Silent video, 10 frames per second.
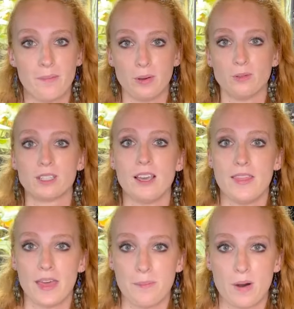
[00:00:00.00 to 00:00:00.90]
and build
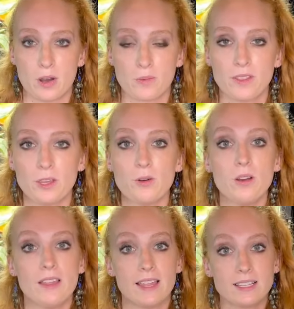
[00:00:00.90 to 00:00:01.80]
that bond with
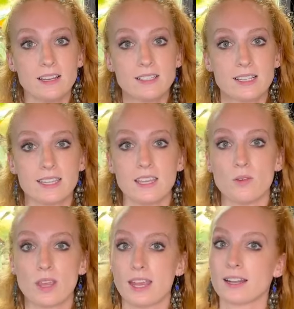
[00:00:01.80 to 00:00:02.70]
you. That's not to say
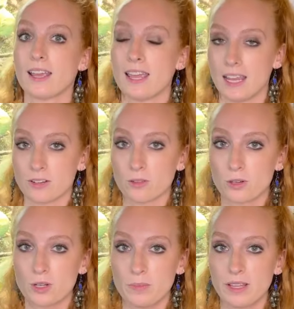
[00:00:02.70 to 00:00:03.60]
you can't
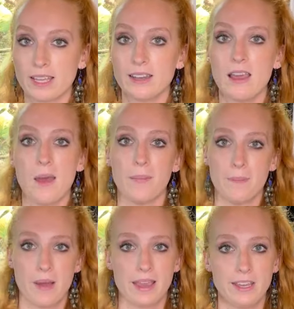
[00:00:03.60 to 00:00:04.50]
handle your chameleon,
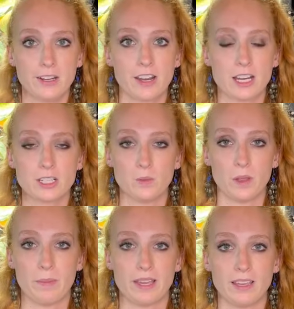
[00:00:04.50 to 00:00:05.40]
but my interaction
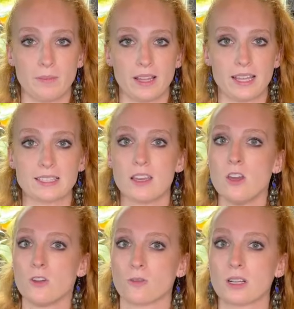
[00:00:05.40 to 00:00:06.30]
with my chameleons
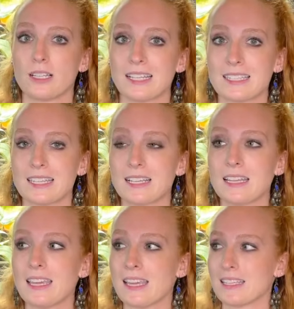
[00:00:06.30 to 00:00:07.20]

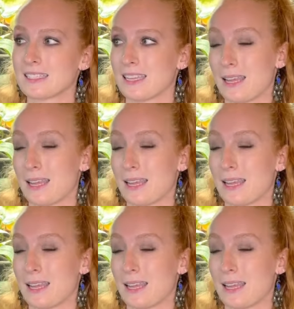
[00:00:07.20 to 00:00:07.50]
realistically is